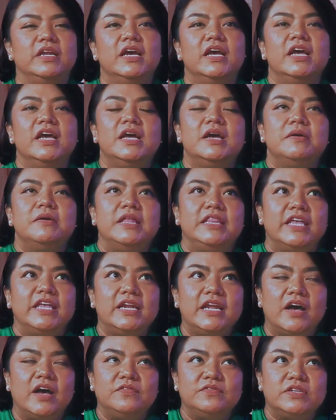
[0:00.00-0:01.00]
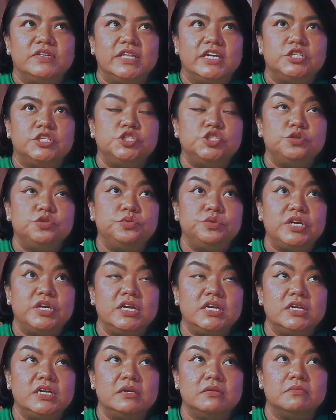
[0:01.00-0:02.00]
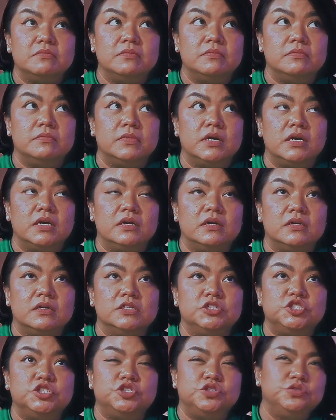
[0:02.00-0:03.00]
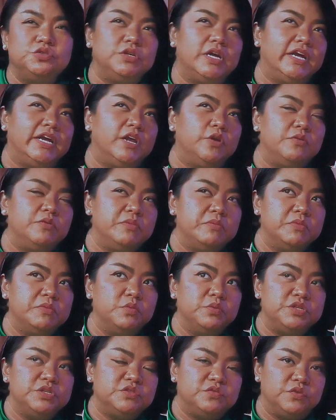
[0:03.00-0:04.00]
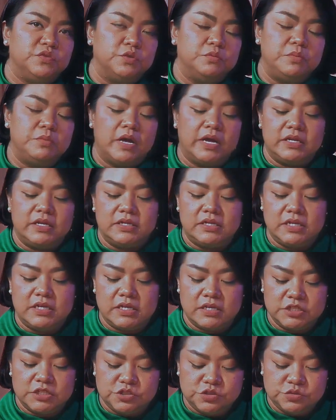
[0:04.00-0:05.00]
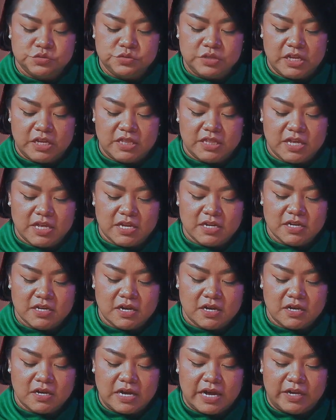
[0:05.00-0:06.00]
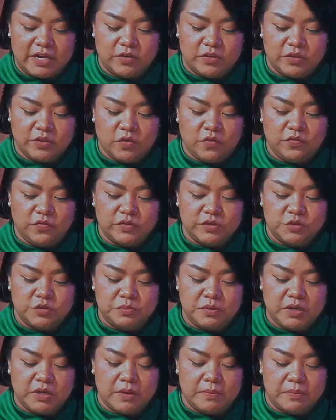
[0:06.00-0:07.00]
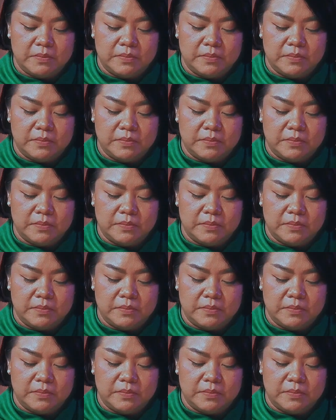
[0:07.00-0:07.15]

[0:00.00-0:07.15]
And then after that, during a shoot, I cannot remember which film, I did a shoot. And then I got the offer to